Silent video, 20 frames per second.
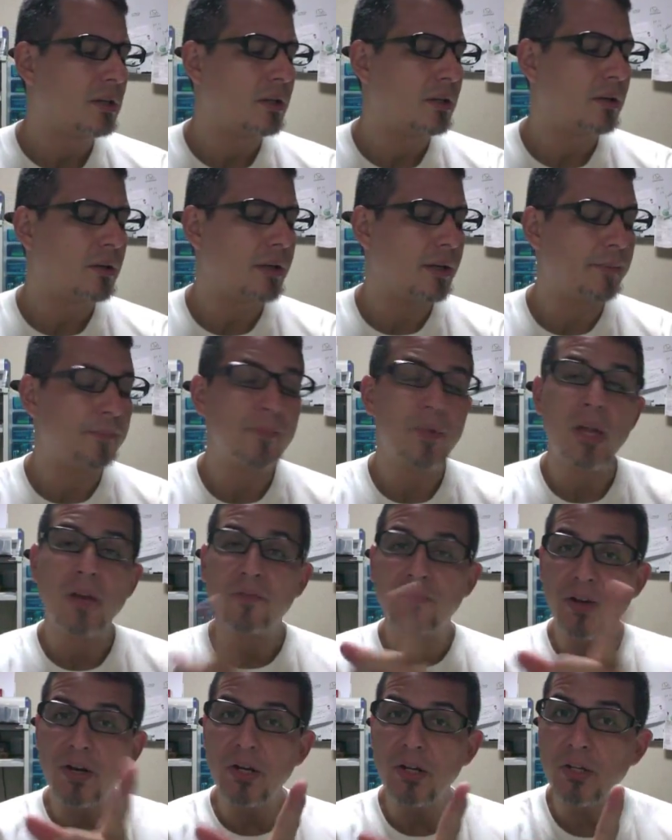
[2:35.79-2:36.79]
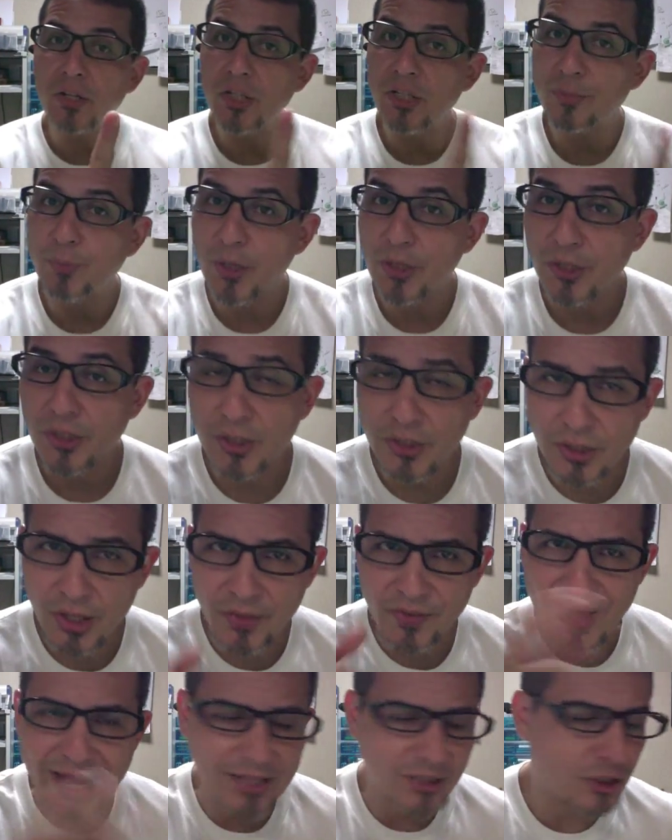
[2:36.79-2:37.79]
Okay. Very good expression is
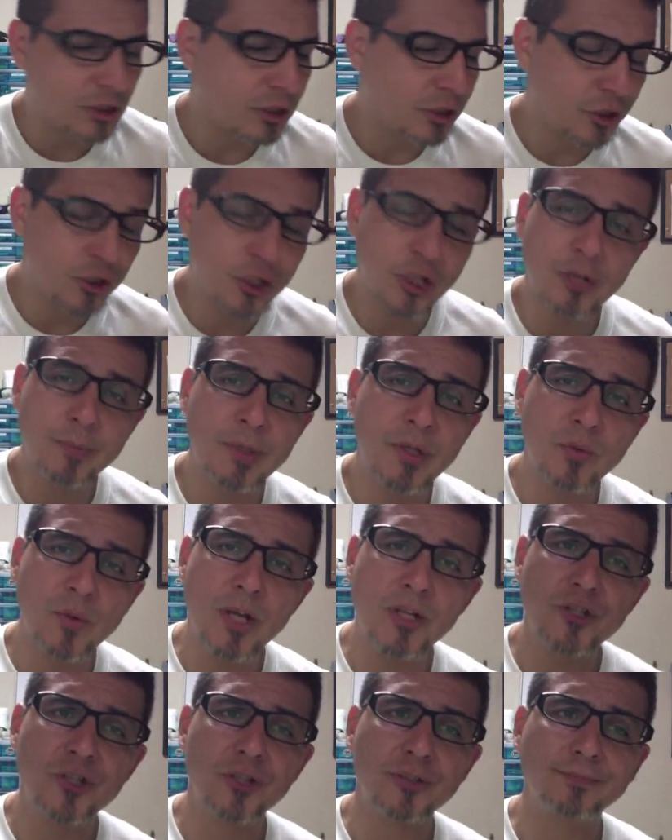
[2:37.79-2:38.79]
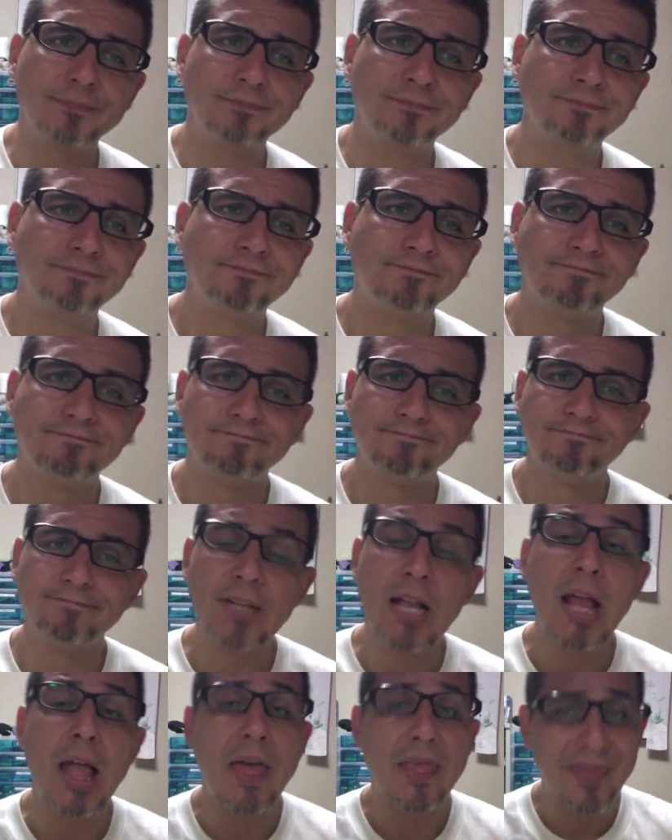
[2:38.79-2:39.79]
that's a legitimate question.
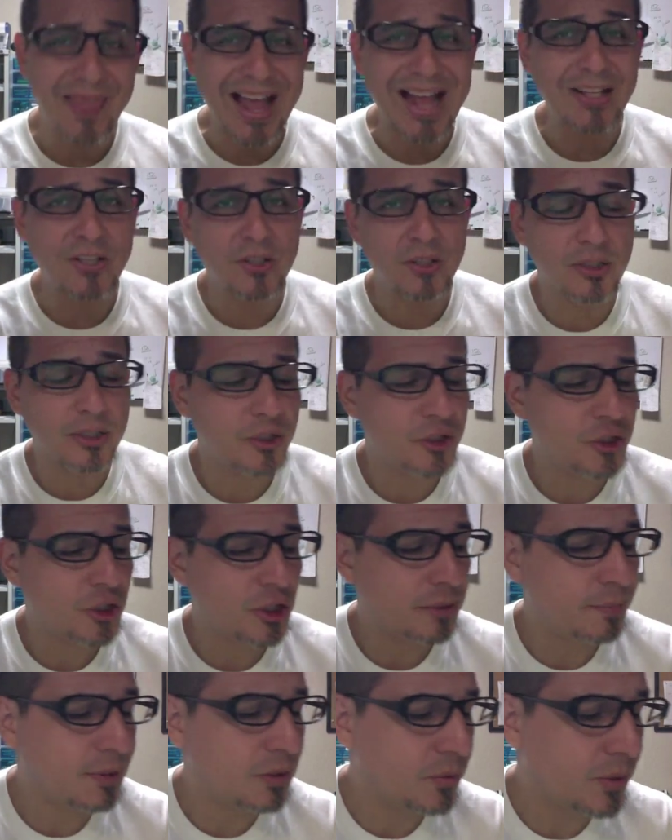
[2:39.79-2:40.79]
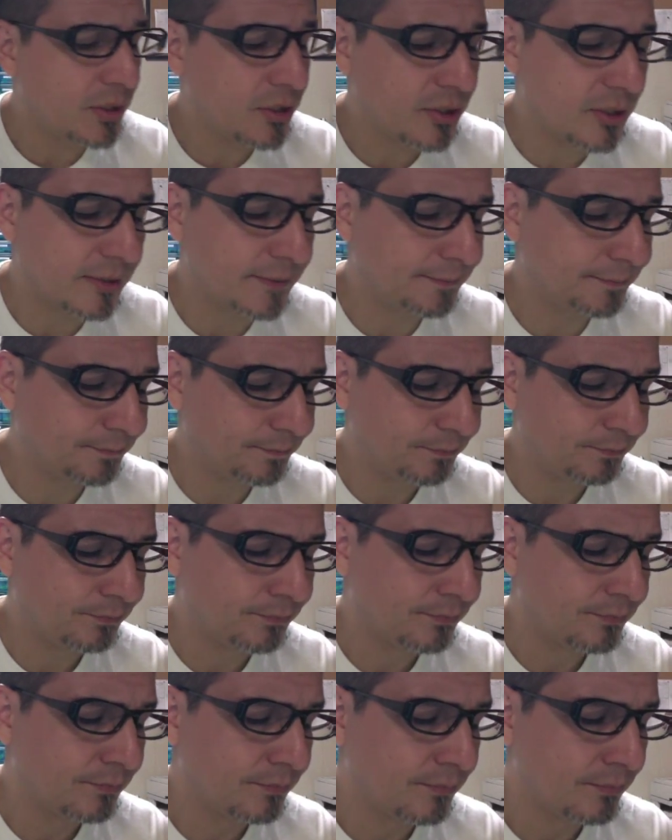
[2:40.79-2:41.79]
That's a legitimate question.
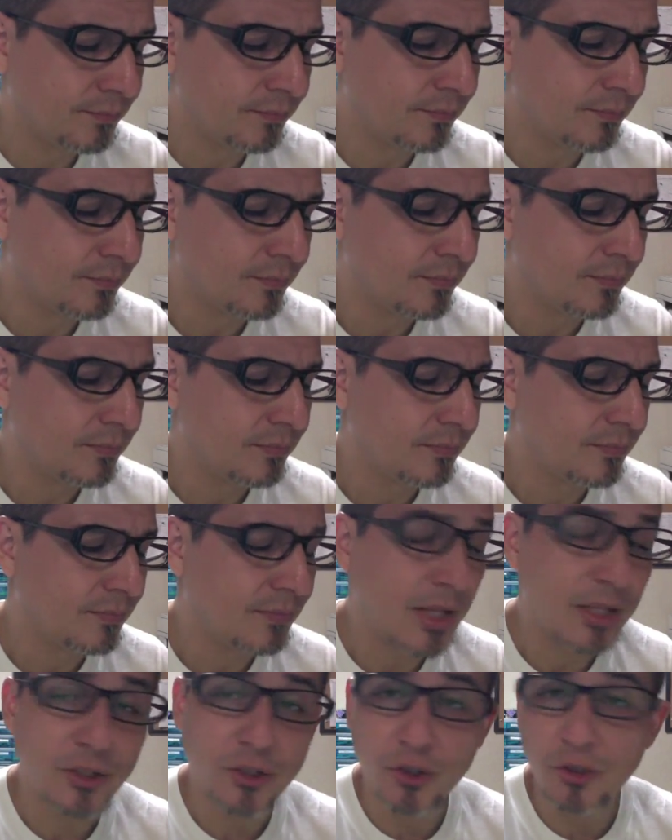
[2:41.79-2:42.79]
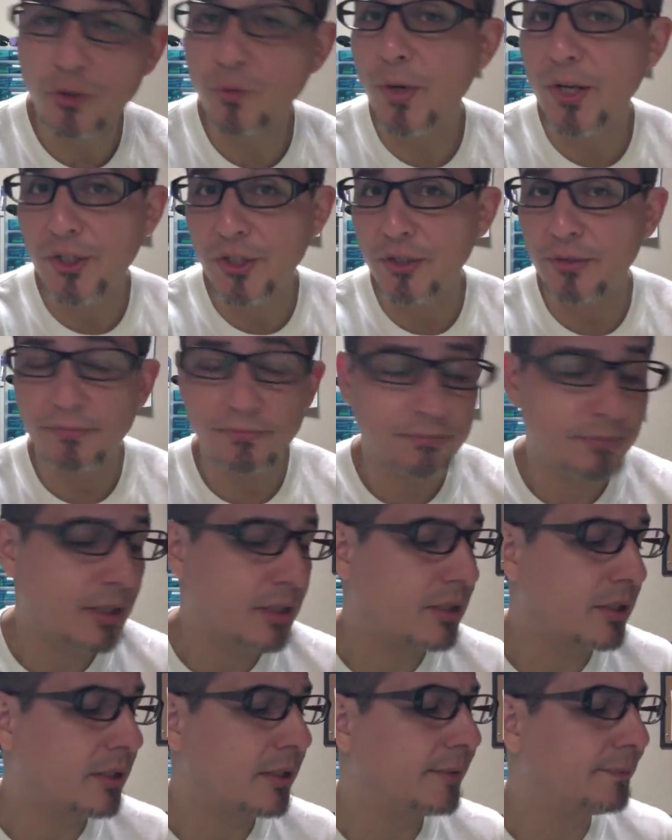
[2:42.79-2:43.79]
That's a good question,
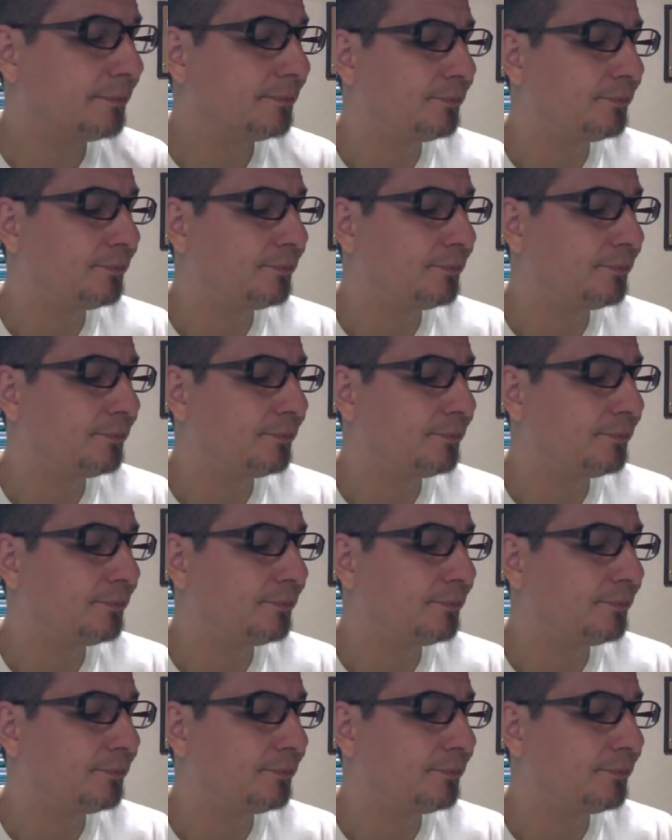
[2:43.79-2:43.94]
basically.